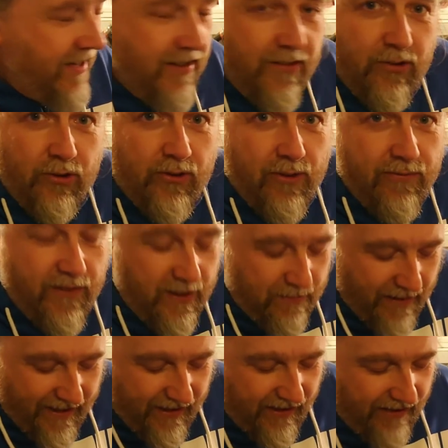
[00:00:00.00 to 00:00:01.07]
yeah, just the
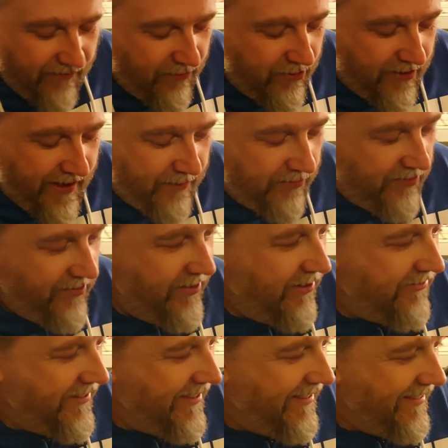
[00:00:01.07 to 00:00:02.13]
feedback, everyone
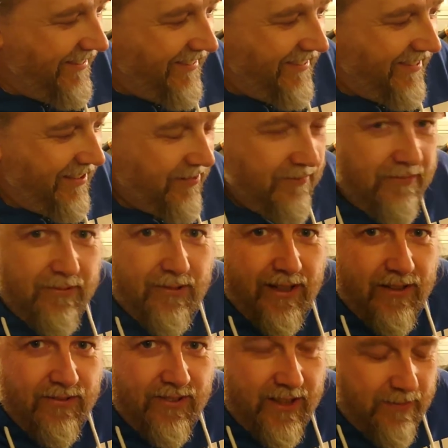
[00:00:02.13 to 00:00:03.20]
absolutely loved it.
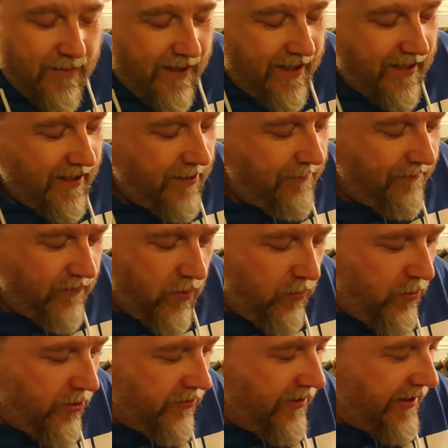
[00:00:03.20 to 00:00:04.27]
Great feedback.
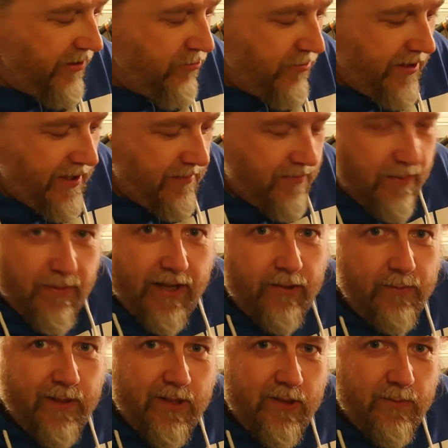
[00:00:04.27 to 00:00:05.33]
Works like a dream. The
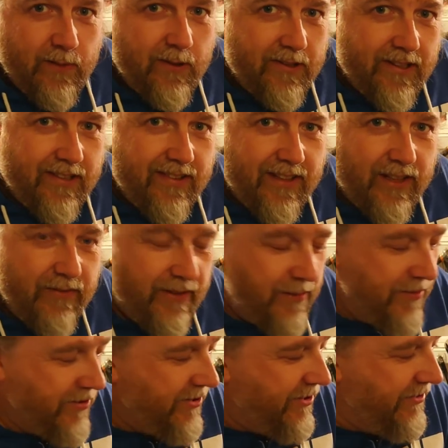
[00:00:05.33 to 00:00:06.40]
brass breech is brilliant. Thank you
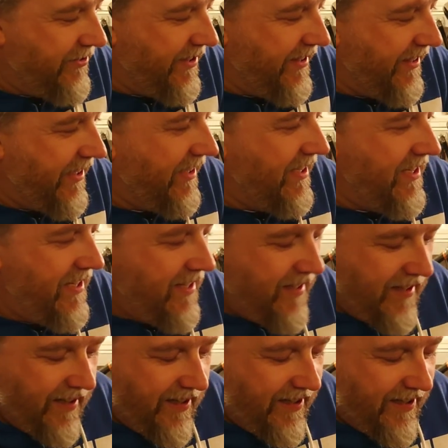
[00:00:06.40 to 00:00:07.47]
very much, Nerfshack.
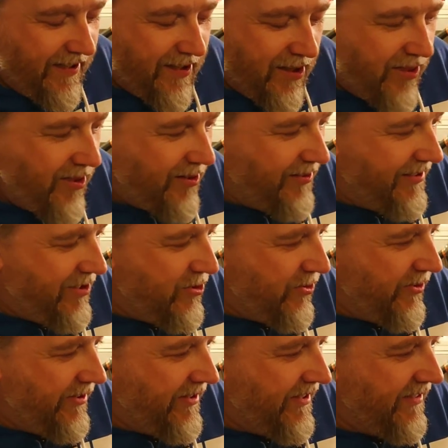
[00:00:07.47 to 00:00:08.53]
Thoroughly
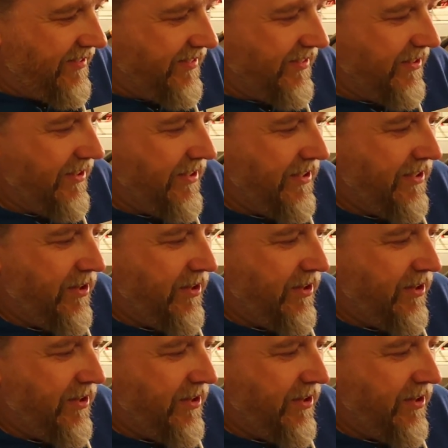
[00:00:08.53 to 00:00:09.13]
enjoyed this.